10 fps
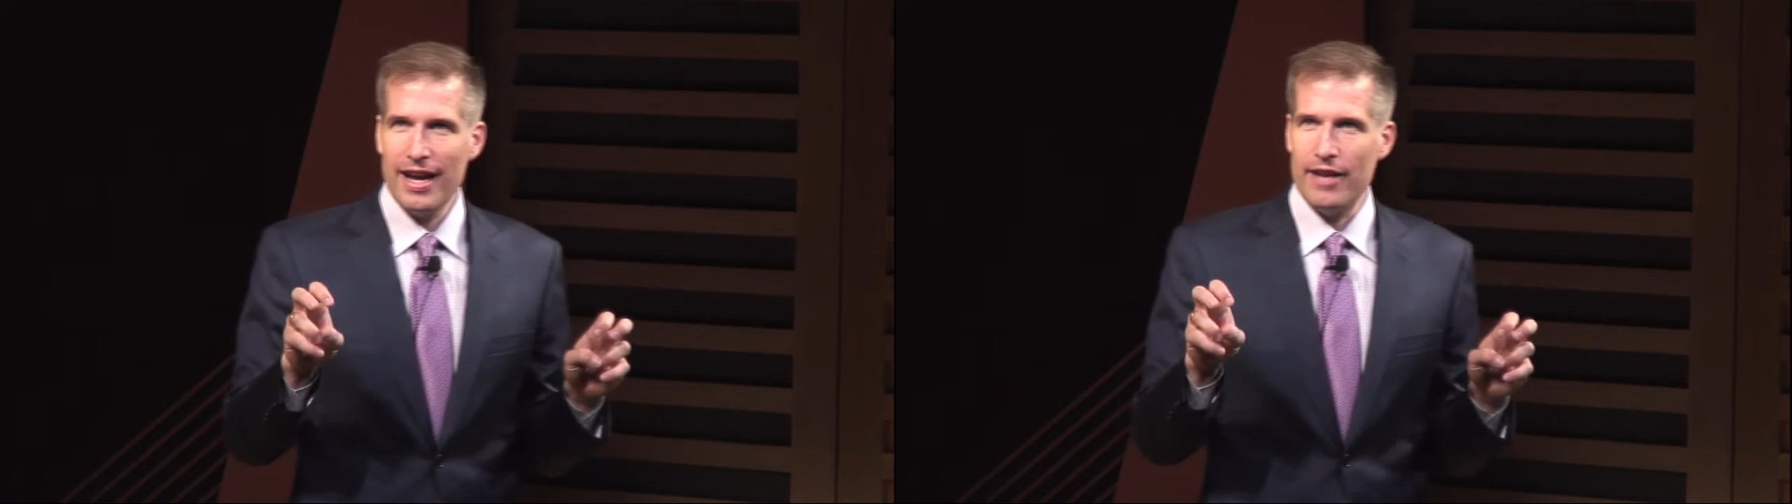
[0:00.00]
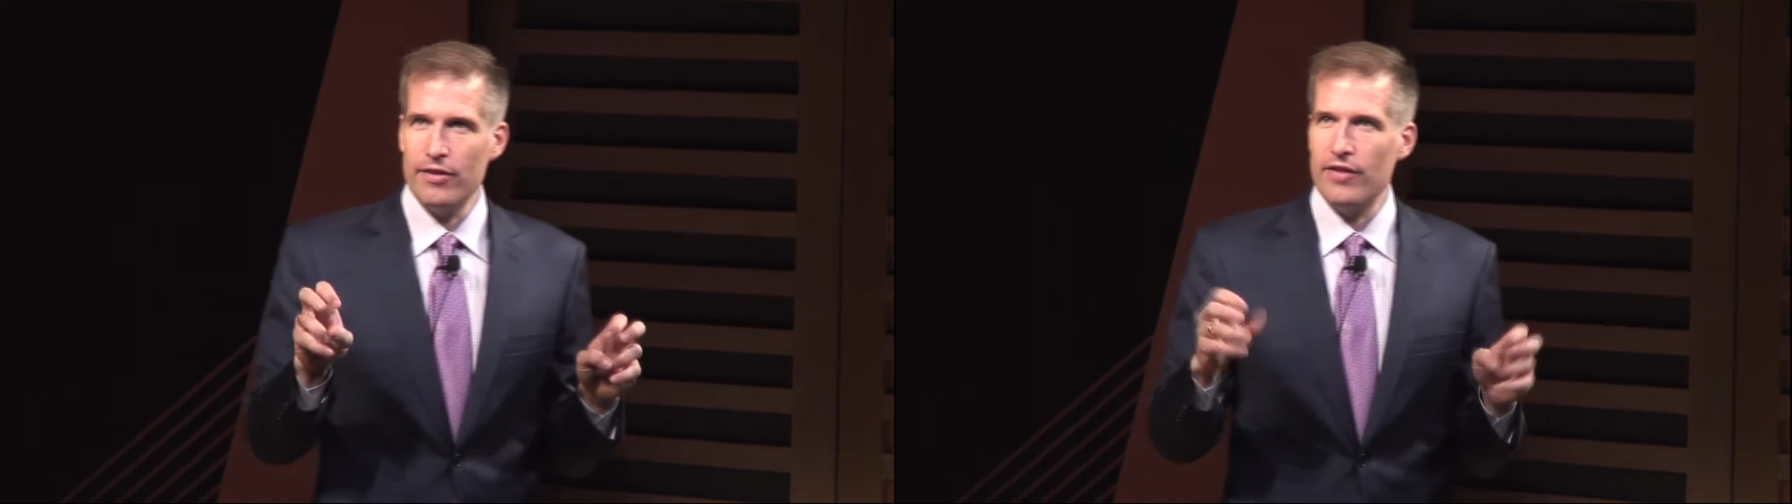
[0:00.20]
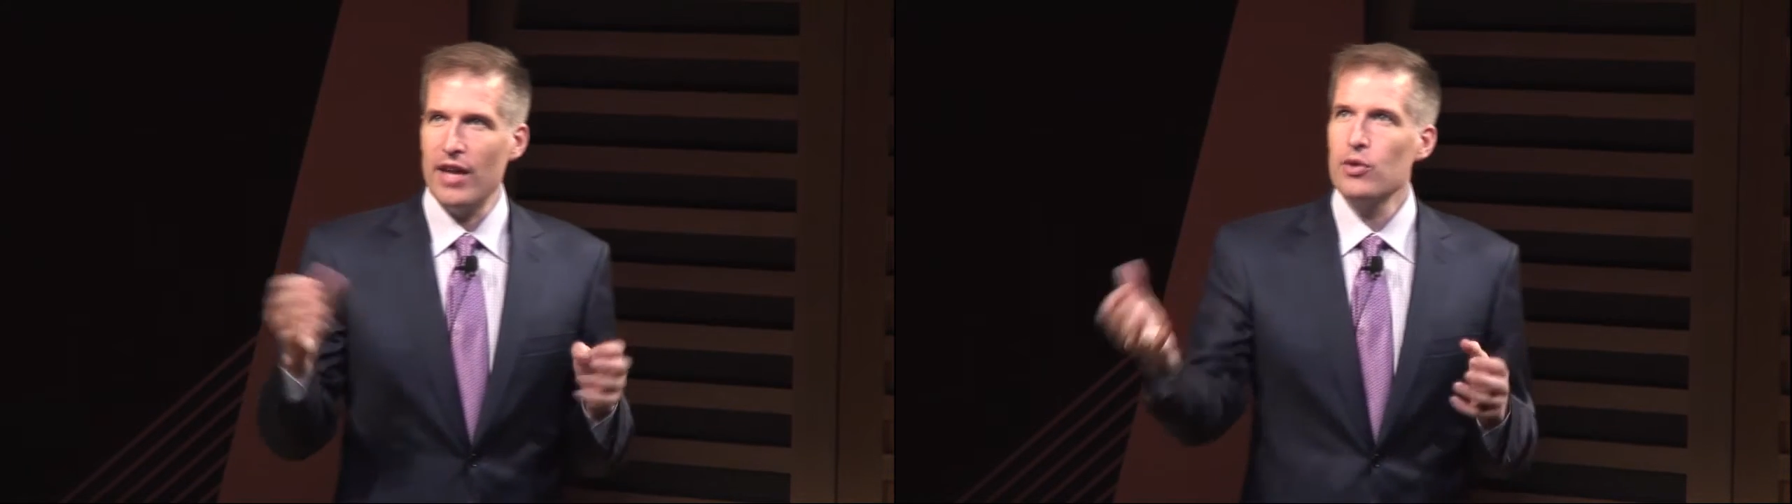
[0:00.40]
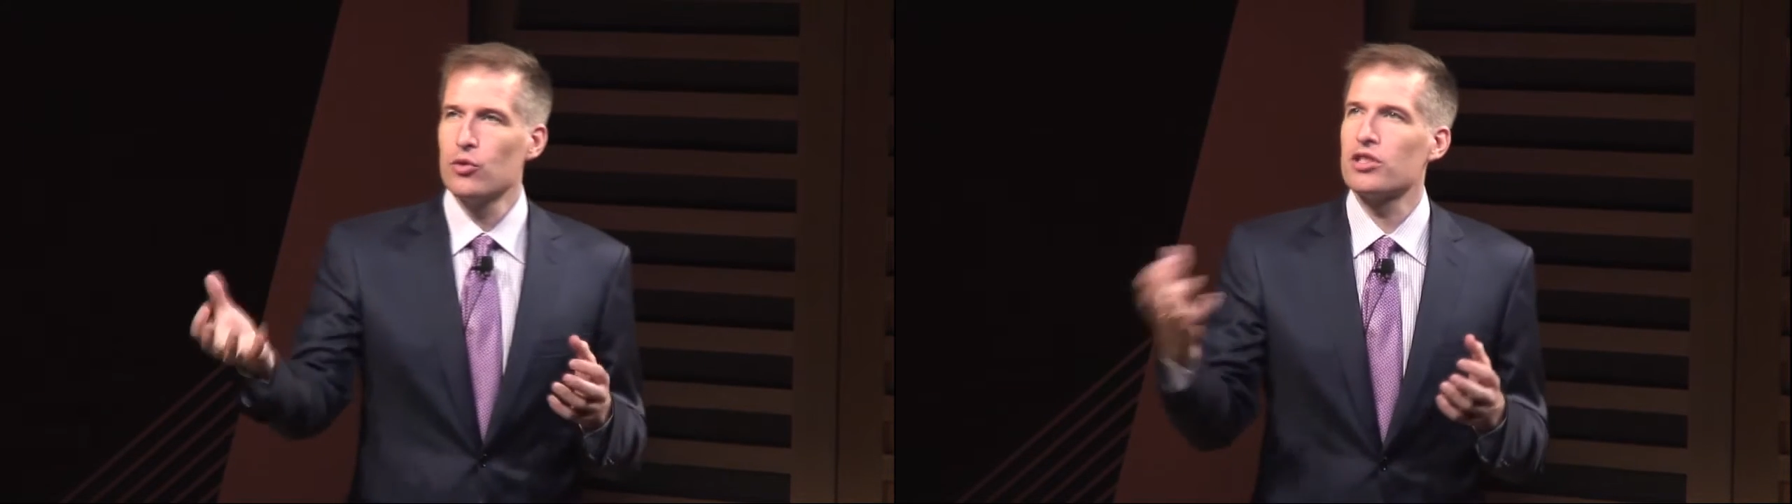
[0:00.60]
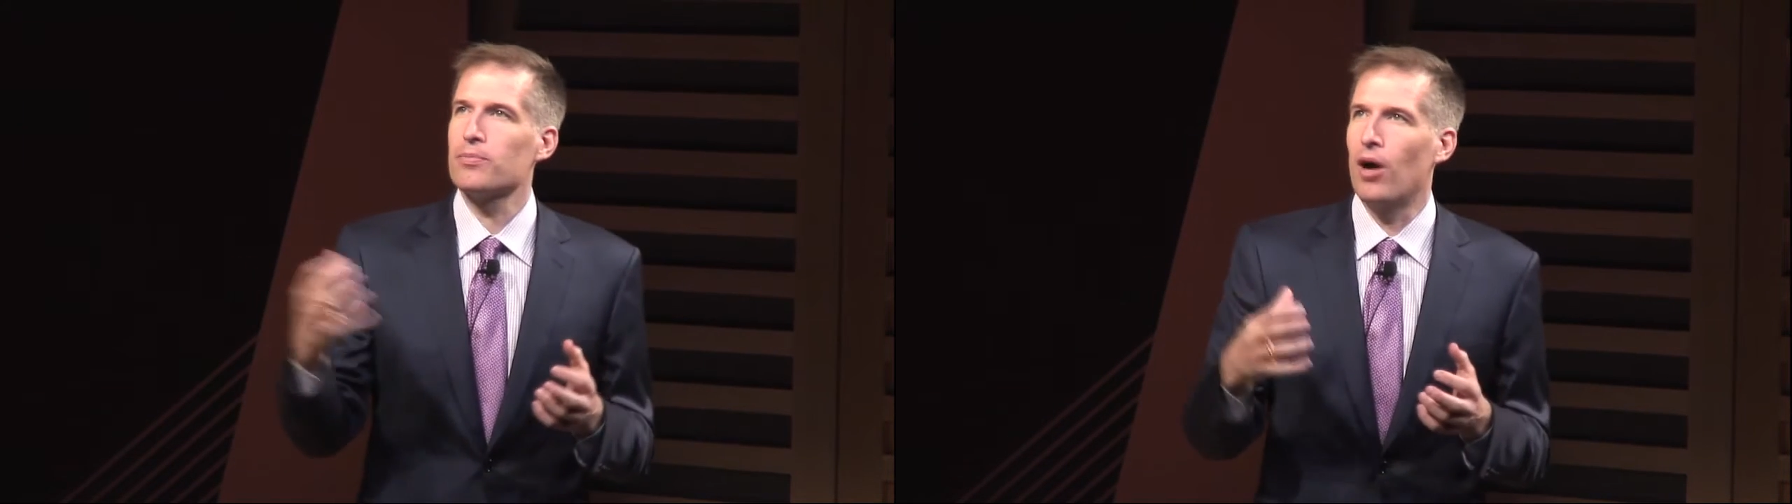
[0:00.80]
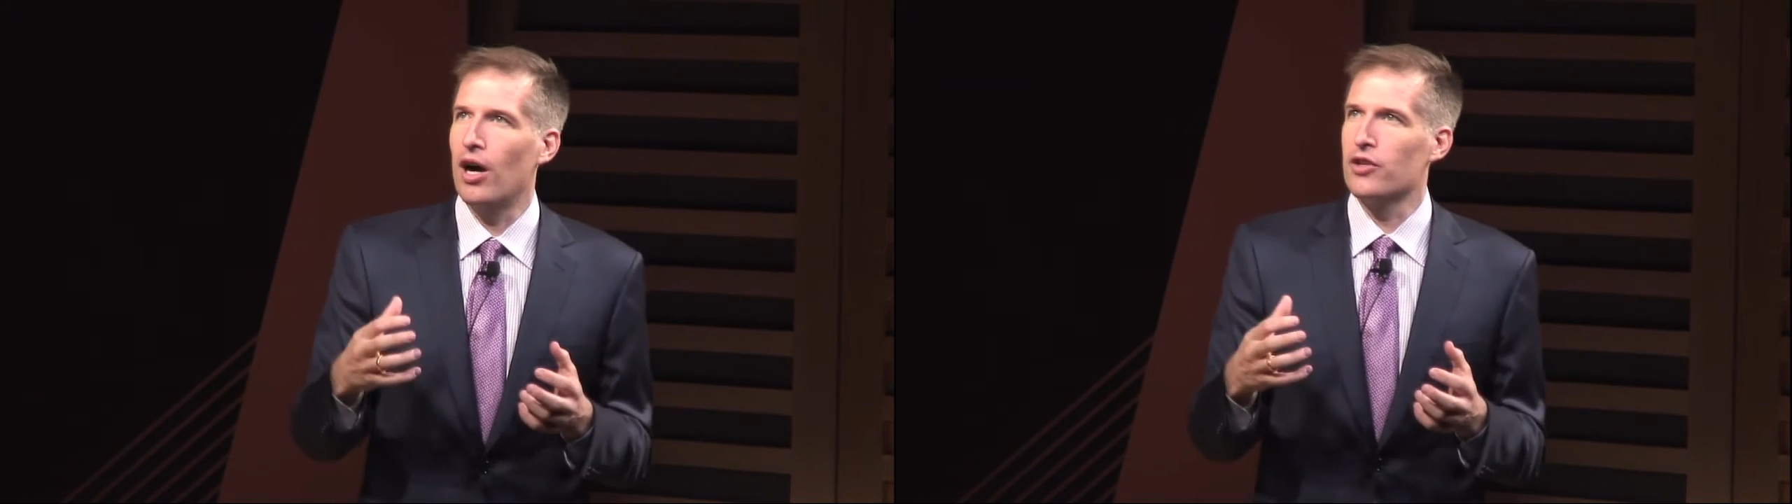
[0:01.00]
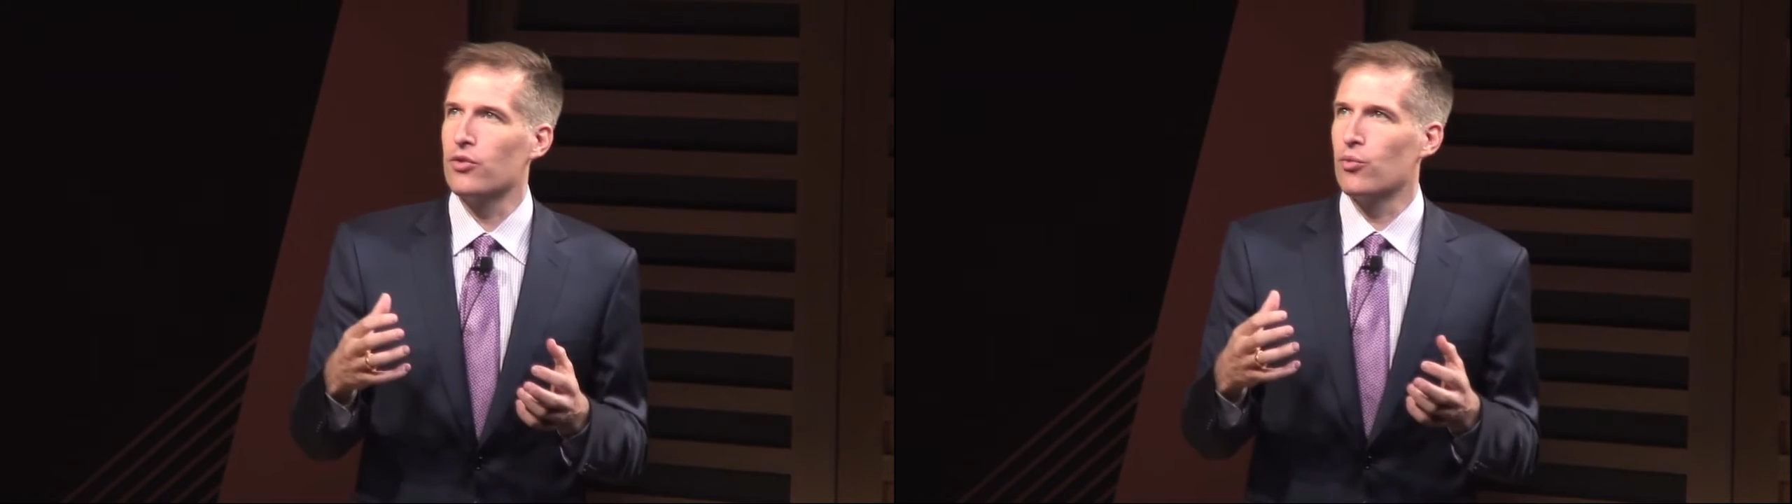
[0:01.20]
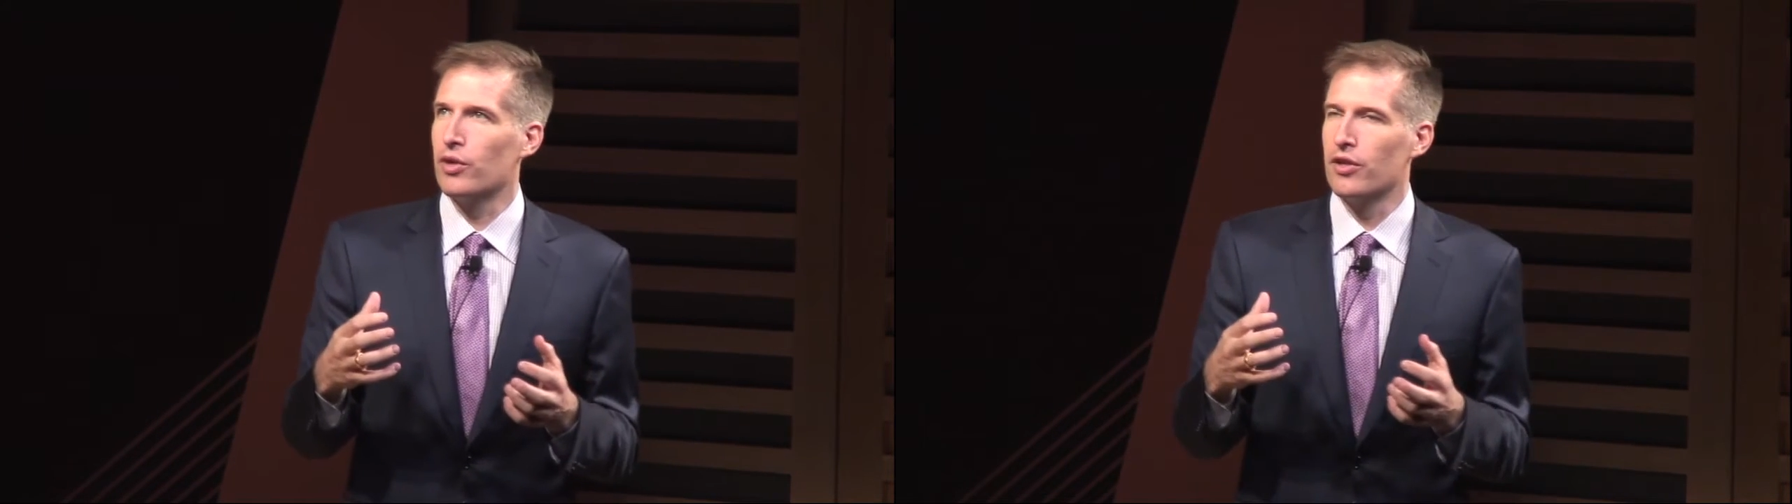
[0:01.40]
and that they would respond
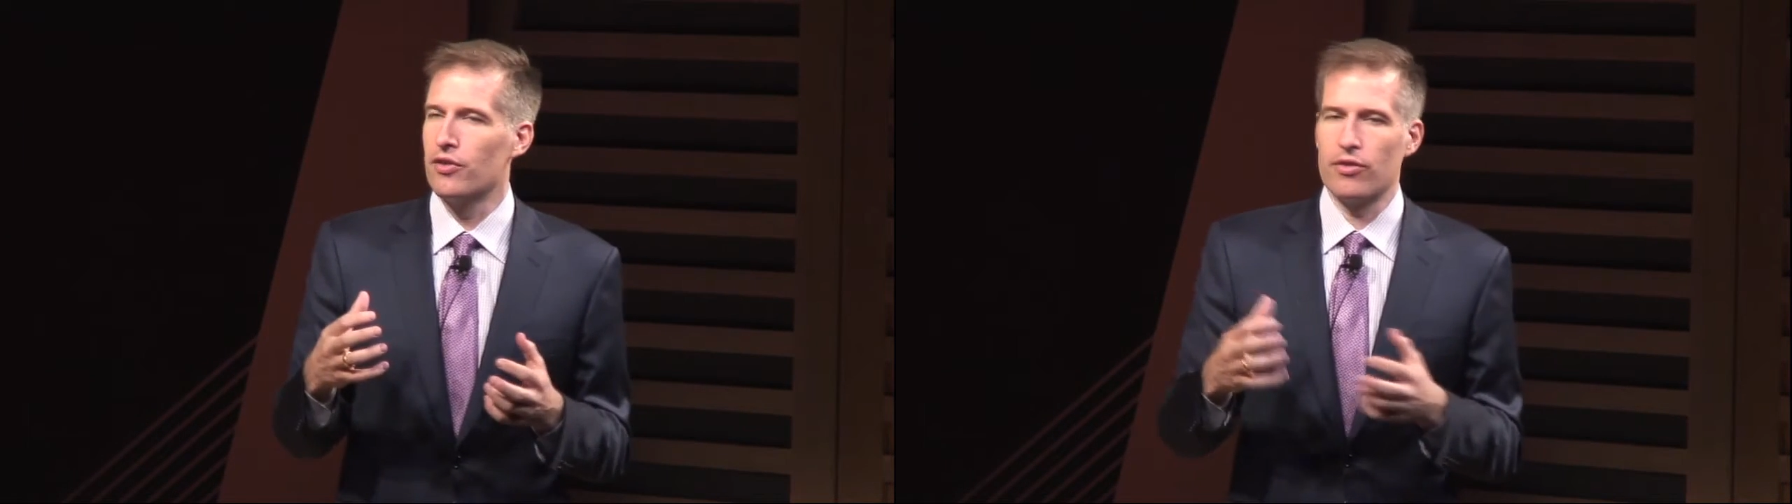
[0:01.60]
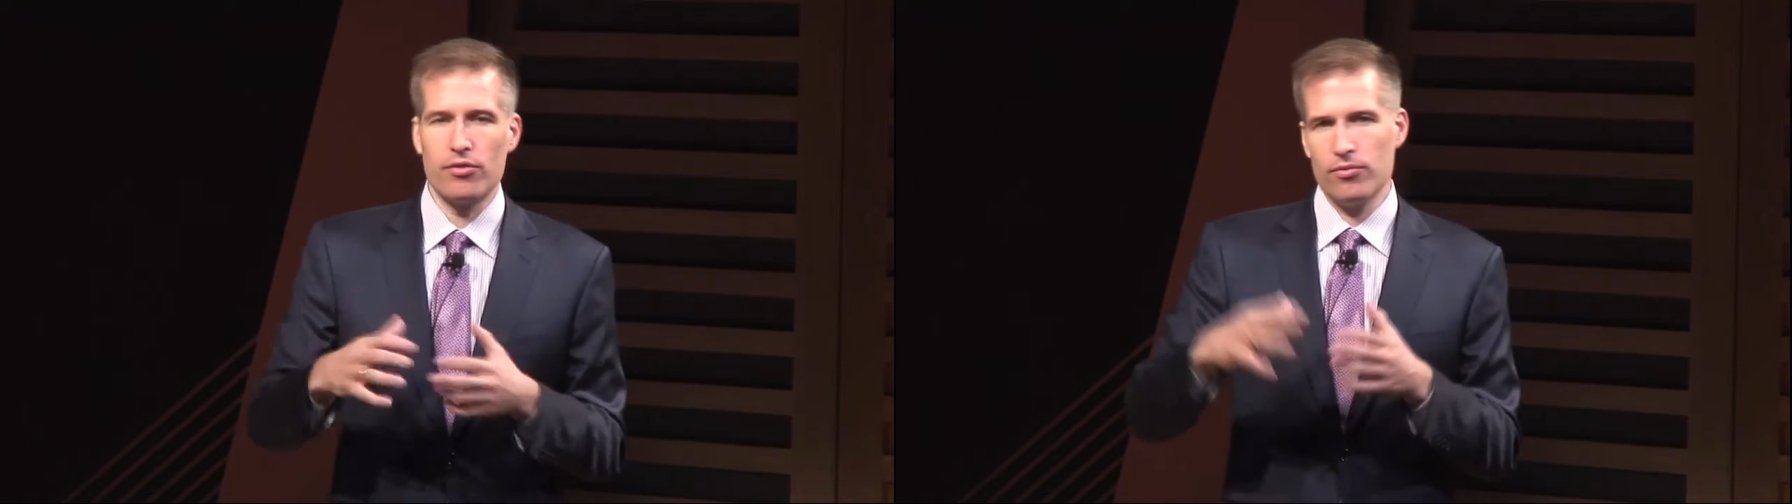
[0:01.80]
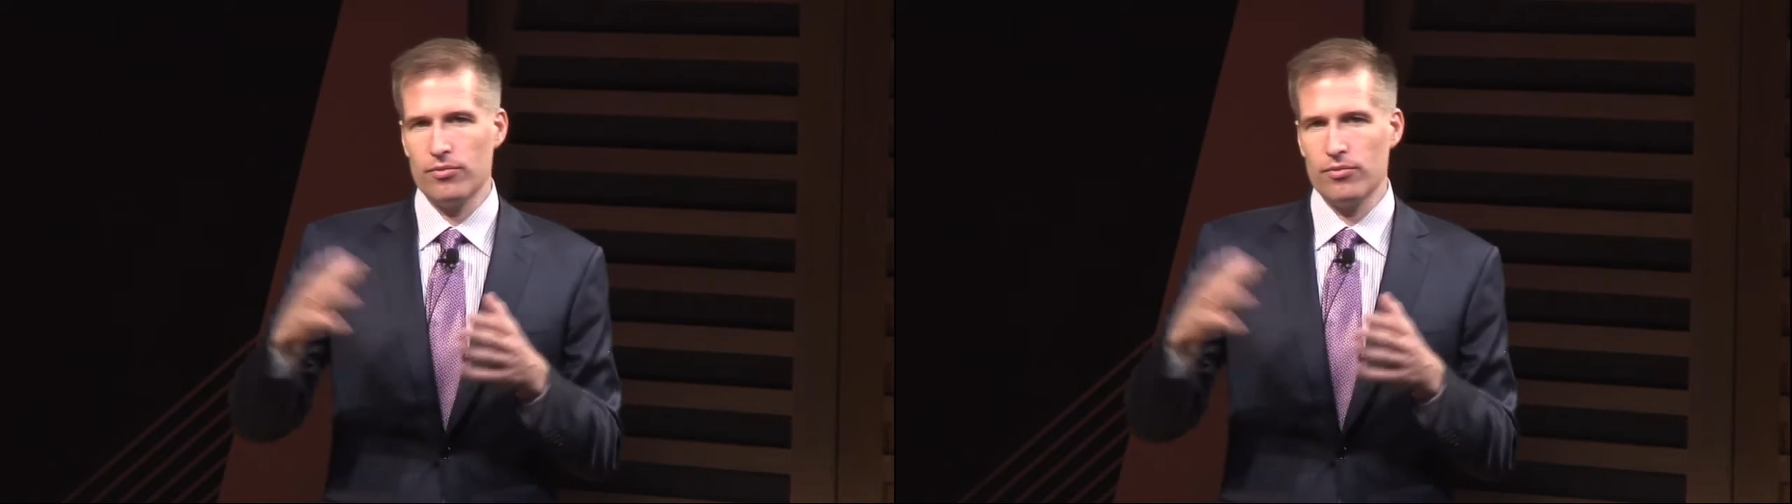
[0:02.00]
with